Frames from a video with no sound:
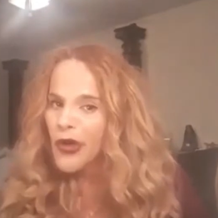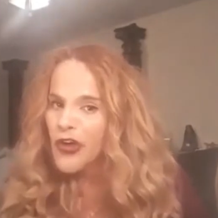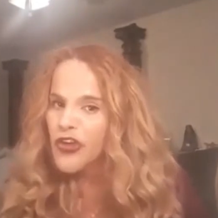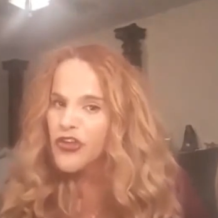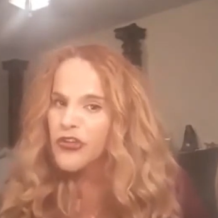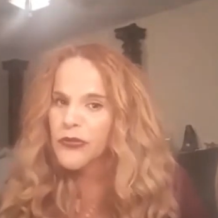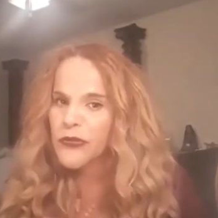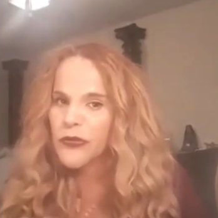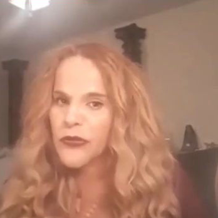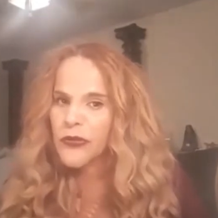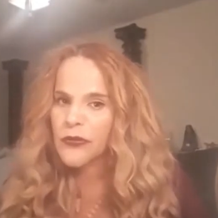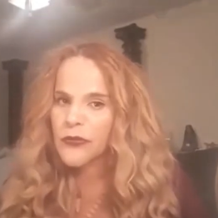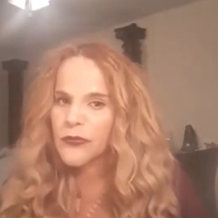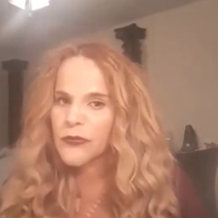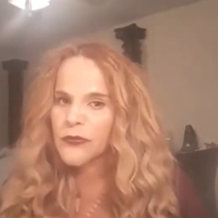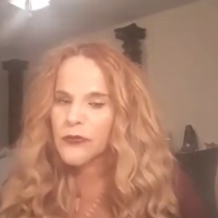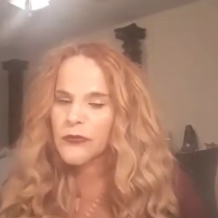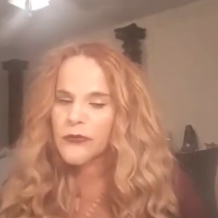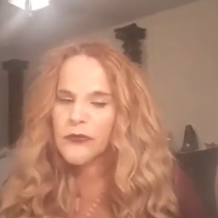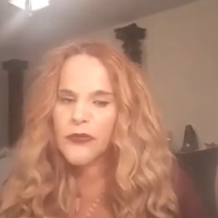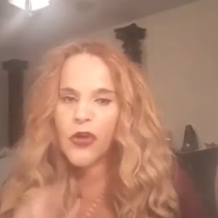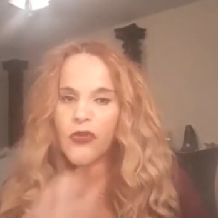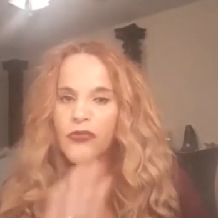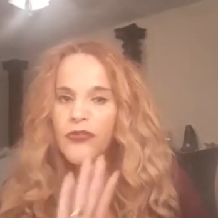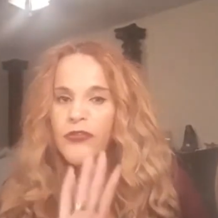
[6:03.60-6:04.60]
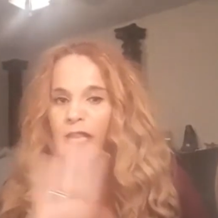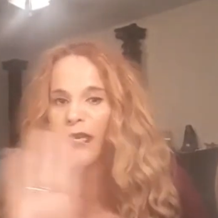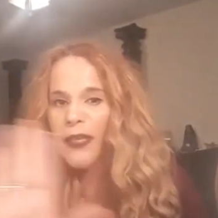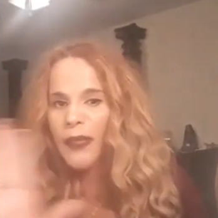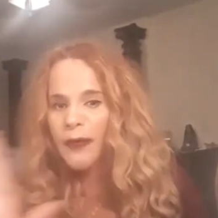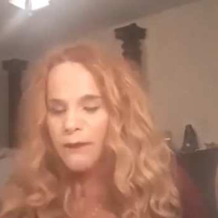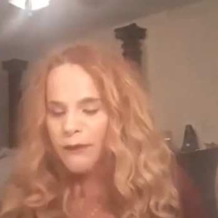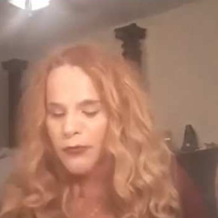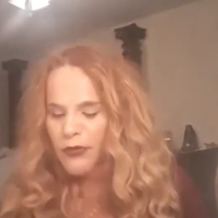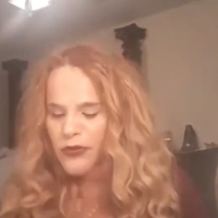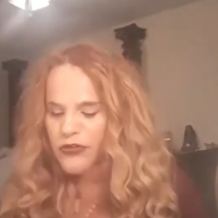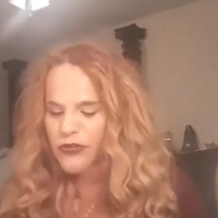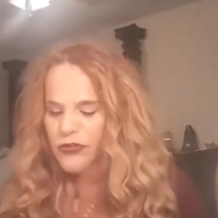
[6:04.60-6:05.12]
personal. Don't take
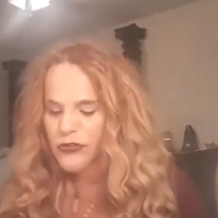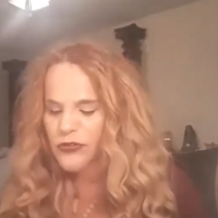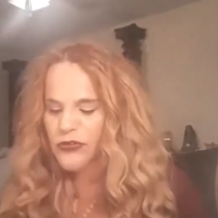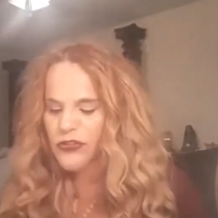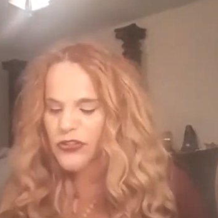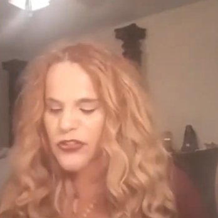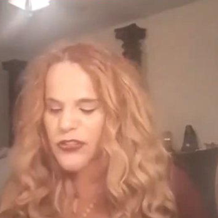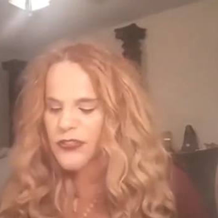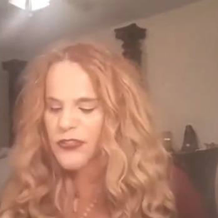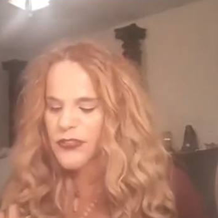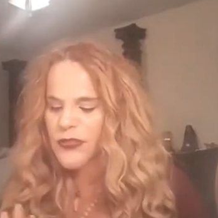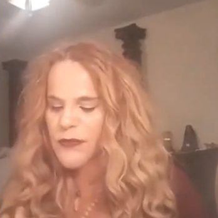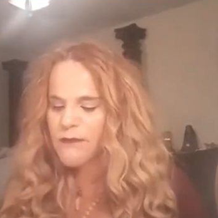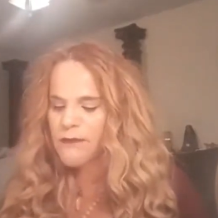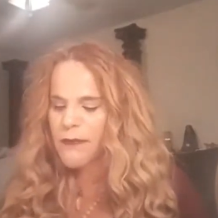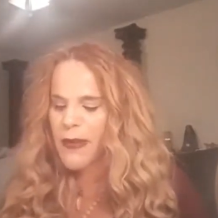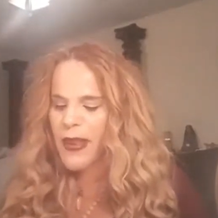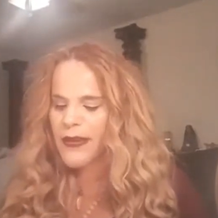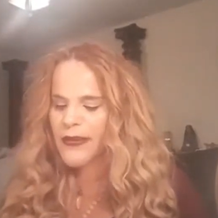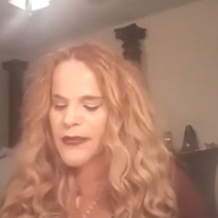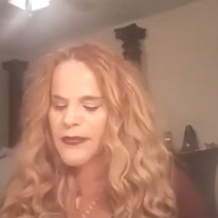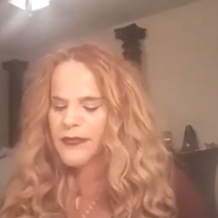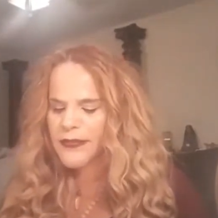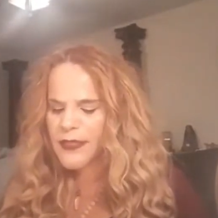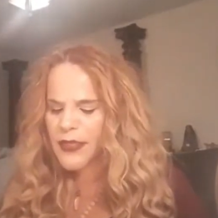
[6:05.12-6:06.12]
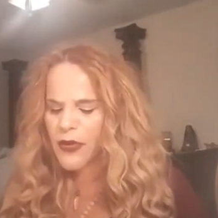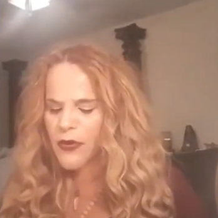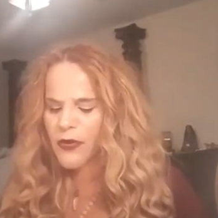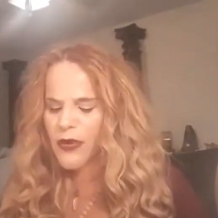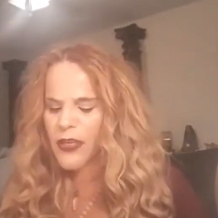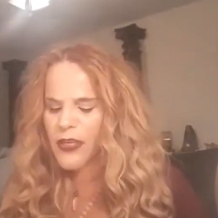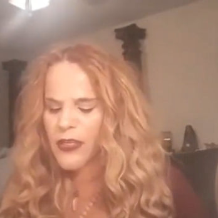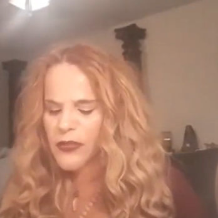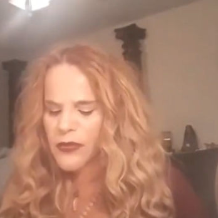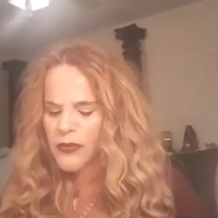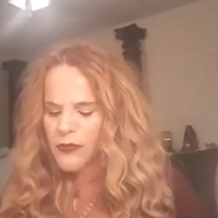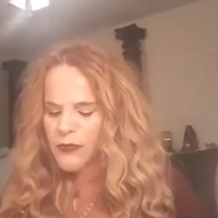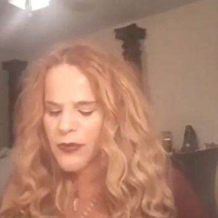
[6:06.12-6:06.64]
it personal. Just sit back and say,
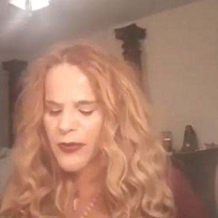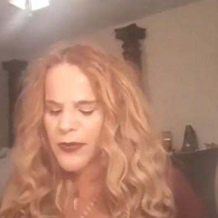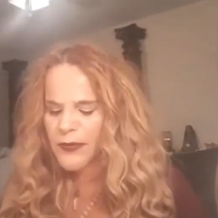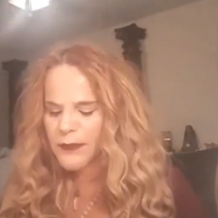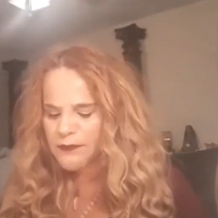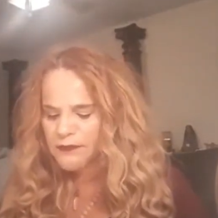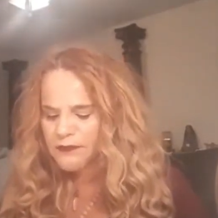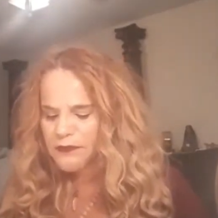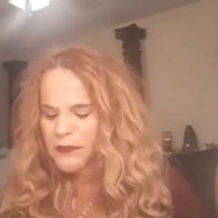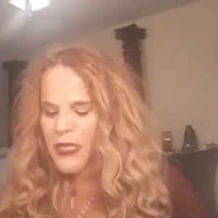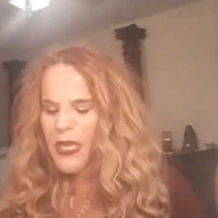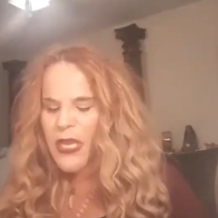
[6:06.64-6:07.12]
okay, you know what?